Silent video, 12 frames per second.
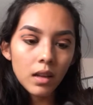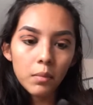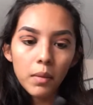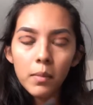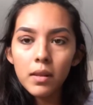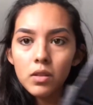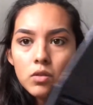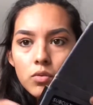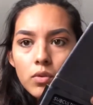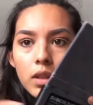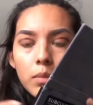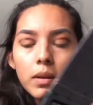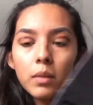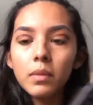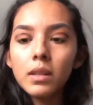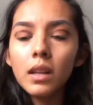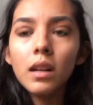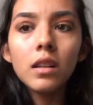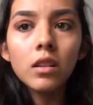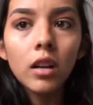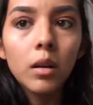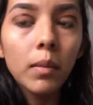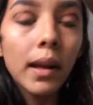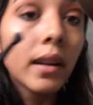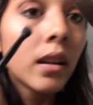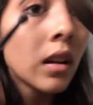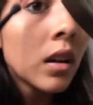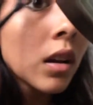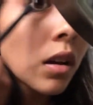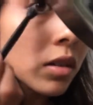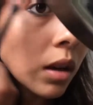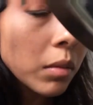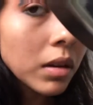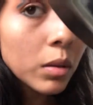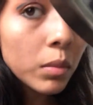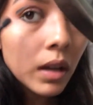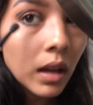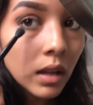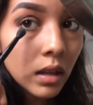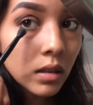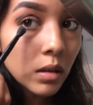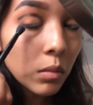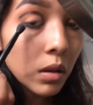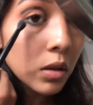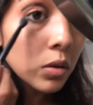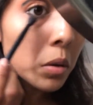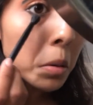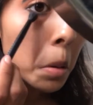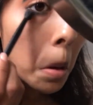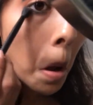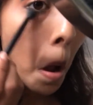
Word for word: I remember this is really pigmented and it's hard to blend. So I'm gonna be getting some of this one.